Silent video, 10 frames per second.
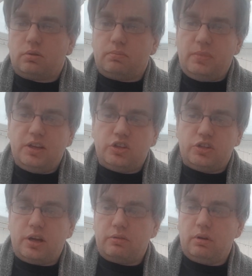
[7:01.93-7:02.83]
major
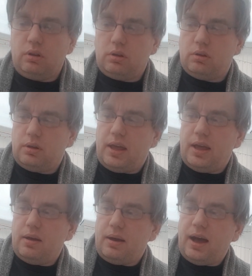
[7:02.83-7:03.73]
general
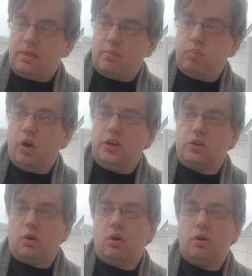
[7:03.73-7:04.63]
at the
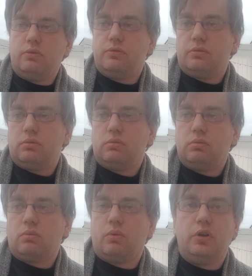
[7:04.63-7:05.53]
point of
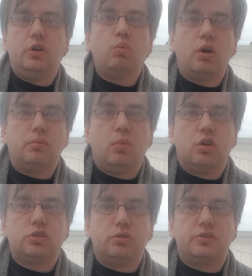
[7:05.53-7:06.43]
what you want
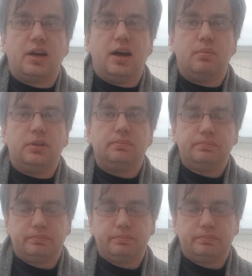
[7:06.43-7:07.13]
more stuff to happen.